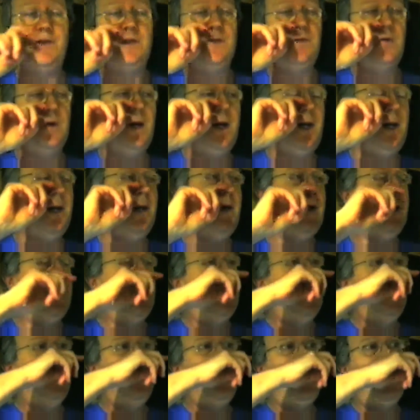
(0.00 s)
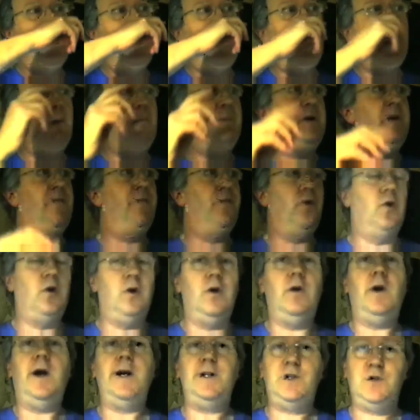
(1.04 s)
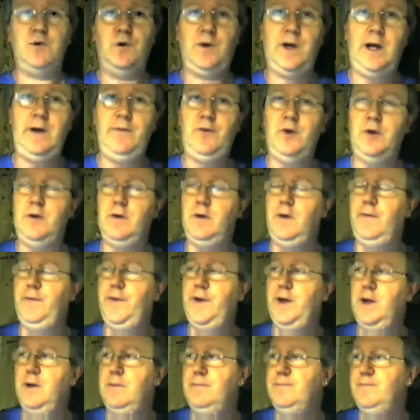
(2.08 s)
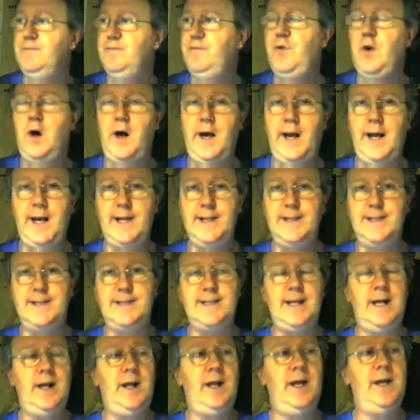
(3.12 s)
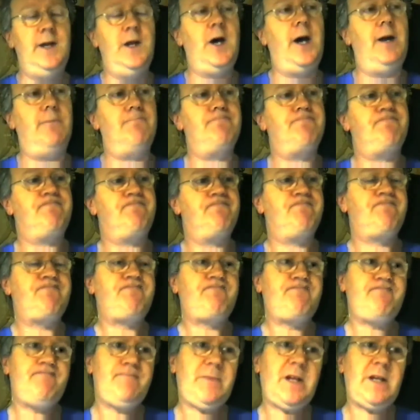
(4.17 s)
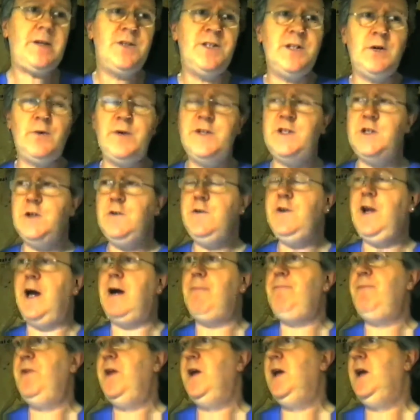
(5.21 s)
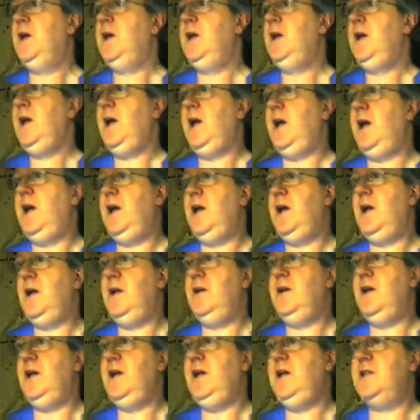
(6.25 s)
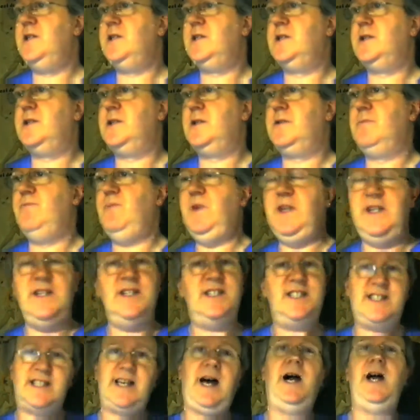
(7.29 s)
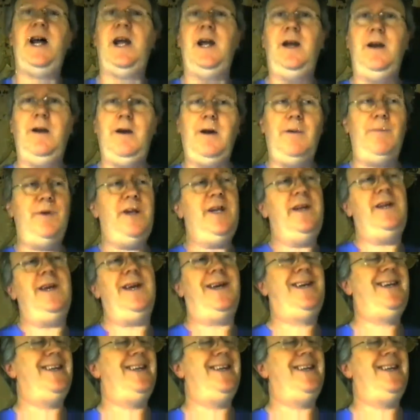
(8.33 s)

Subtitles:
right, before I took over on the Friday and the Saturday night. So I turn up, and it's insane. I mean,